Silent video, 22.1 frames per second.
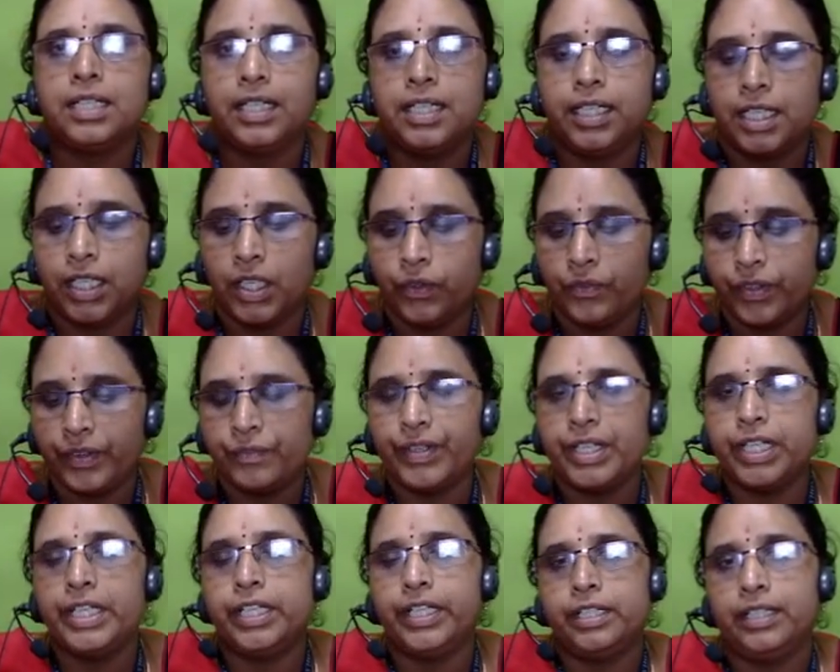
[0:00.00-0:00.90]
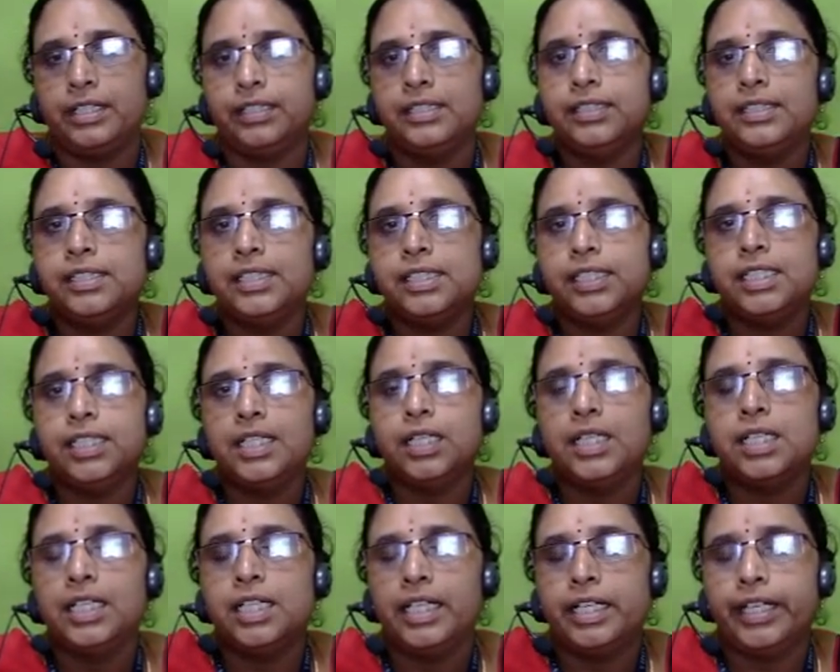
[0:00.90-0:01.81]
Now we will
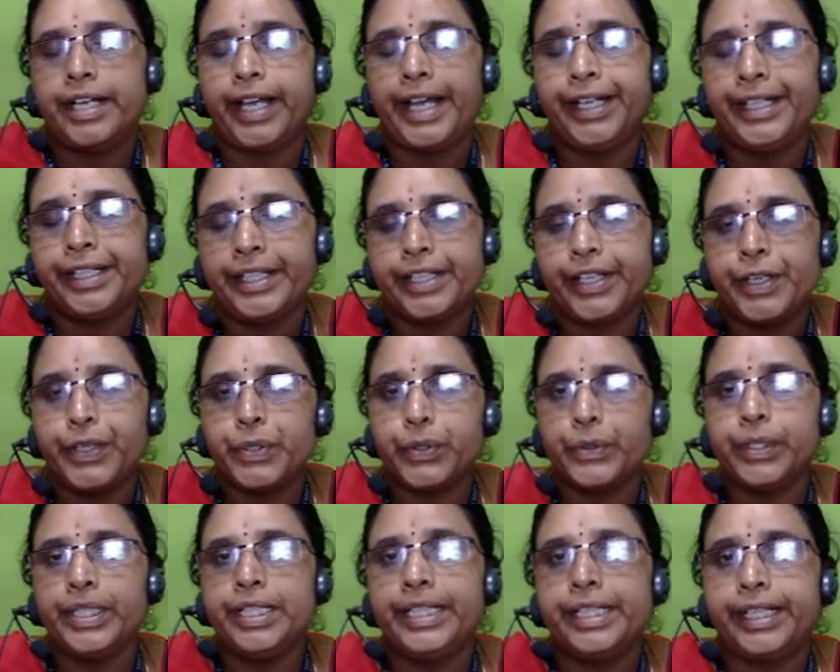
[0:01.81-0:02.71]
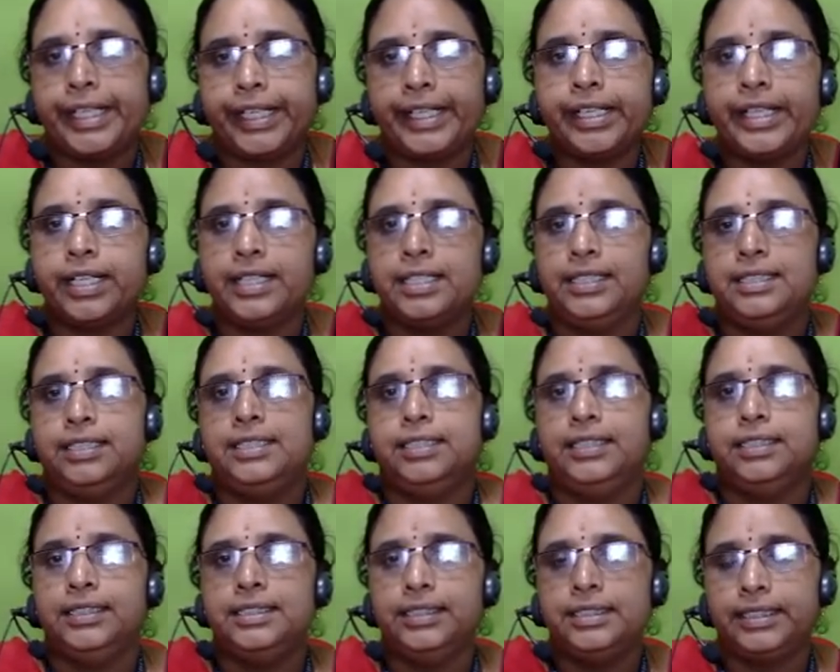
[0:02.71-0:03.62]
enter into a technical
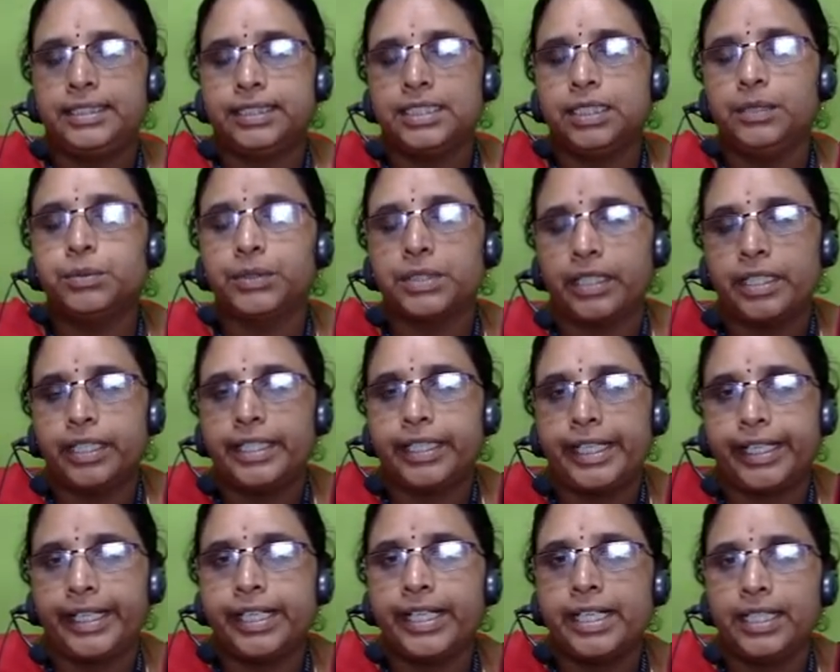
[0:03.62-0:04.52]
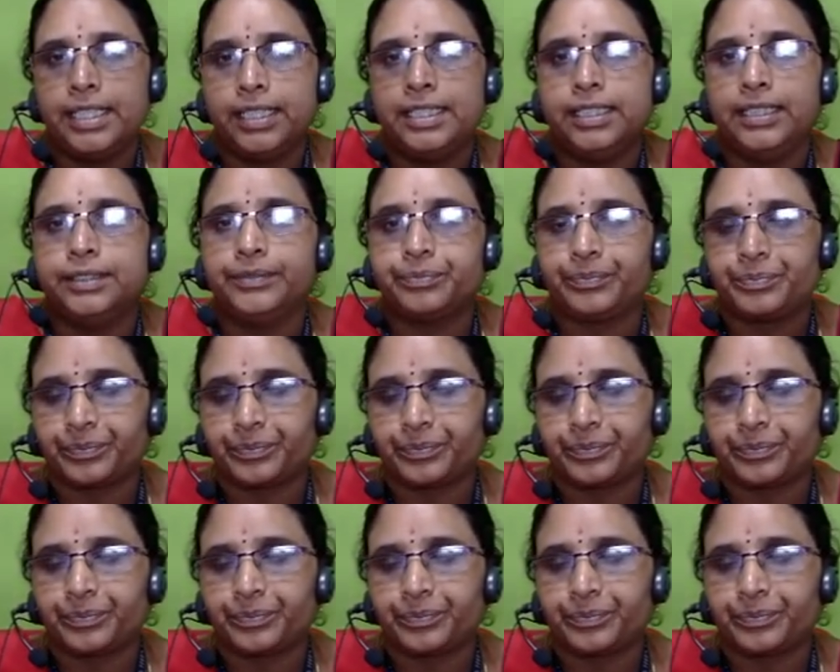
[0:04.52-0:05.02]
terms or technical